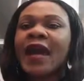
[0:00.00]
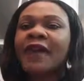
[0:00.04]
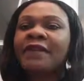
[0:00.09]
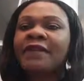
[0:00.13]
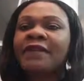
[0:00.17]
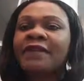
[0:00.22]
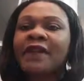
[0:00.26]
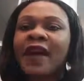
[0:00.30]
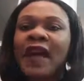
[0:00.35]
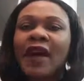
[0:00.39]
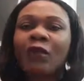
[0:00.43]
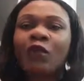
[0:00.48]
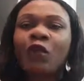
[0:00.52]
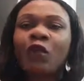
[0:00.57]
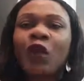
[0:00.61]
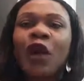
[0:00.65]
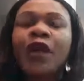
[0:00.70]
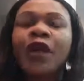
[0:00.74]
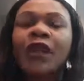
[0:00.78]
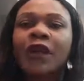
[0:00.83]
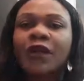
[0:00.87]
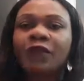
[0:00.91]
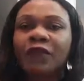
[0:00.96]
I
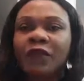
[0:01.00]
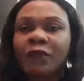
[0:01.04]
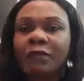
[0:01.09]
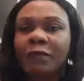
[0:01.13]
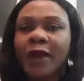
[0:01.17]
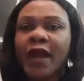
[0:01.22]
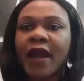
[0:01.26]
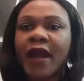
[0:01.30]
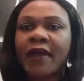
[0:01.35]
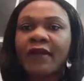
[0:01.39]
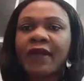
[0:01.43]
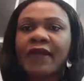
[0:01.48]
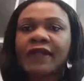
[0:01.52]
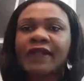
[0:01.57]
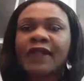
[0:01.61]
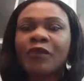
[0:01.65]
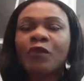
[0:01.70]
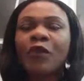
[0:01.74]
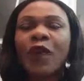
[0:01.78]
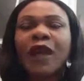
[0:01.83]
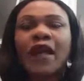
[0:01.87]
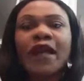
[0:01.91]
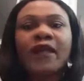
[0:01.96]
work a lot with parents,
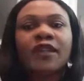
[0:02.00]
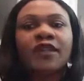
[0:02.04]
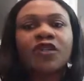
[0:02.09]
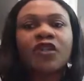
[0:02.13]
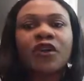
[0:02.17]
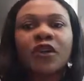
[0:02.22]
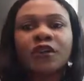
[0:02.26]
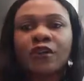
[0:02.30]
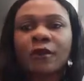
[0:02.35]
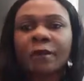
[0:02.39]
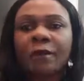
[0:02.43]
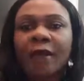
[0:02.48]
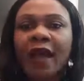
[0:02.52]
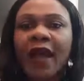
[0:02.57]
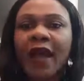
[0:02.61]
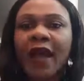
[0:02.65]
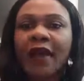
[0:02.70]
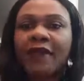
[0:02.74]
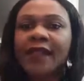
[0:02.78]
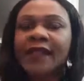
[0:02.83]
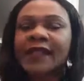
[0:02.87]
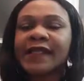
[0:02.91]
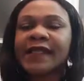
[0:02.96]
and when I talk to
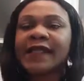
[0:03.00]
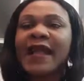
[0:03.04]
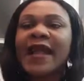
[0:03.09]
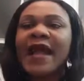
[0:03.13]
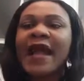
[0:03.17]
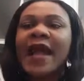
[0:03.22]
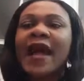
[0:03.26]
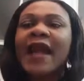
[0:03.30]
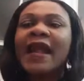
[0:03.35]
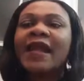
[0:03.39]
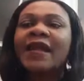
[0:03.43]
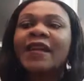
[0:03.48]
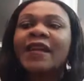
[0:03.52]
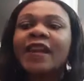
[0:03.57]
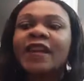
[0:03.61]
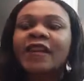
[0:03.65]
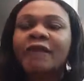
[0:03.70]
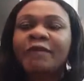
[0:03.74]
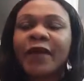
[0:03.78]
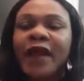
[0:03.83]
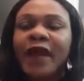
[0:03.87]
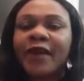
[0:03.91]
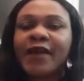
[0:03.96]
parents, a lot
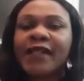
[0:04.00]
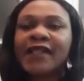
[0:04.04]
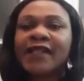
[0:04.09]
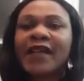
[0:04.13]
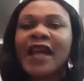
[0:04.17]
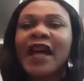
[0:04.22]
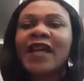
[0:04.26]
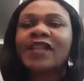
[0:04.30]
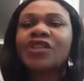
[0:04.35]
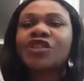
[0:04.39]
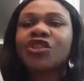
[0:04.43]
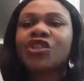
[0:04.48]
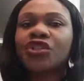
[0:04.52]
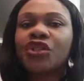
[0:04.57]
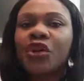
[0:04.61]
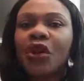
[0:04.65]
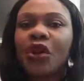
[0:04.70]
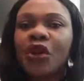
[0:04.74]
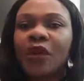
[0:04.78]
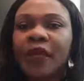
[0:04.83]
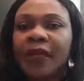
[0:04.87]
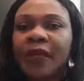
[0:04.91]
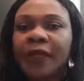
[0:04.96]
of parents are
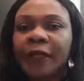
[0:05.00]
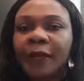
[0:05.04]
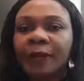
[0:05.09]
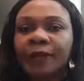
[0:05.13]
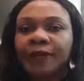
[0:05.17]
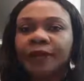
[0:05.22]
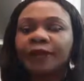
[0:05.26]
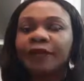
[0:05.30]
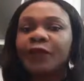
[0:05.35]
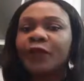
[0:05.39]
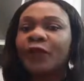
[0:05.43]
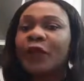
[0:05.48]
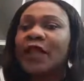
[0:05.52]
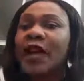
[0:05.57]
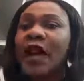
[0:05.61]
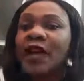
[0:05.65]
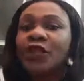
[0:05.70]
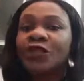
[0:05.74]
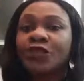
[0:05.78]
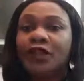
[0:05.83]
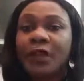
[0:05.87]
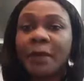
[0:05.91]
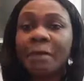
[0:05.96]
struggling with
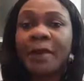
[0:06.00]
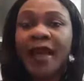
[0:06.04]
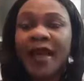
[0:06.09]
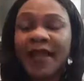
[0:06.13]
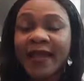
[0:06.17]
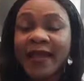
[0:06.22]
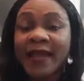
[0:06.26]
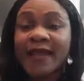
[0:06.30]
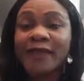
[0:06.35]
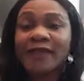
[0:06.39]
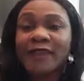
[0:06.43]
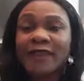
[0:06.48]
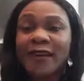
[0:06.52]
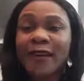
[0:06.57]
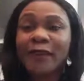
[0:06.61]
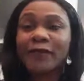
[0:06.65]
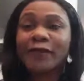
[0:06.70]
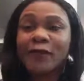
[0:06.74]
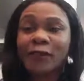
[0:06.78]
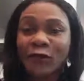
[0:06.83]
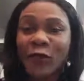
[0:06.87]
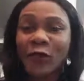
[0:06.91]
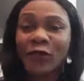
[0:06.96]
actually making time
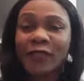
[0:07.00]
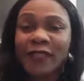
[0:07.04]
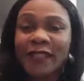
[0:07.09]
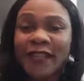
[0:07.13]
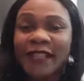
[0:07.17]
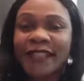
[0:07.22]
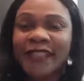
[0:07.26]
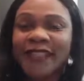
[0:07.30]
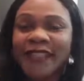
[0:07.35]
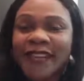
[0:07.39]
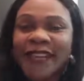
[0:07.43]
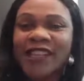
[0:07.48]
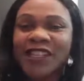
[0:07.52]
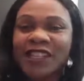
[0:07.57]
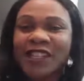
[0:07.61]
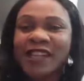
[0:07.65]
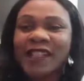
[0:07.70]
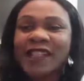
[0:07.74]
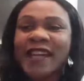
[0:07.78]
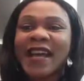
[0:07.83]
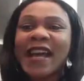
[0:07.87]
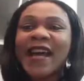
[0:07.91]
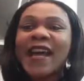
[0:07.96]
to talk to their
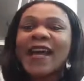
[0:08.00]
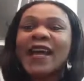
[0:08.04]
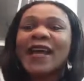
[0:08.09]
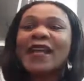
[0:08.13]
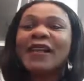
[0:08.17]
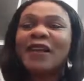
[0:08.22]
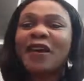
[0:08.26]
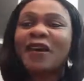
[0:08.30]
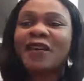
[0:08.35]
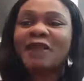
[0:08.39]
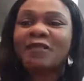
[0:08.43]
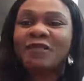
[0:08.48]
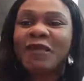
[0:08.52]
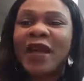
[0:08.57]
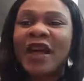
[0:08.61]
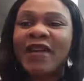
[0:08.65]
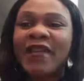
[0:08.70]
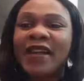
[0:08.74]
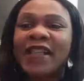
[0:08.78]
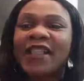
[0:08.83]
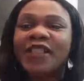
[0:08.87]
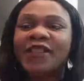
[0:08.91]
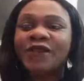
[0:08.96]
teenagers. A lot of
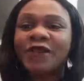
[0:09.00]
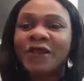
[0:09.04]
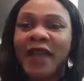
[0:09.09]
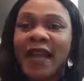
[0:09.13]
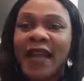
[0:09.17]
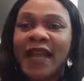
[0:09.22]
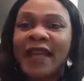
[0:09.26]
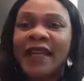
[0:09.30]
parents find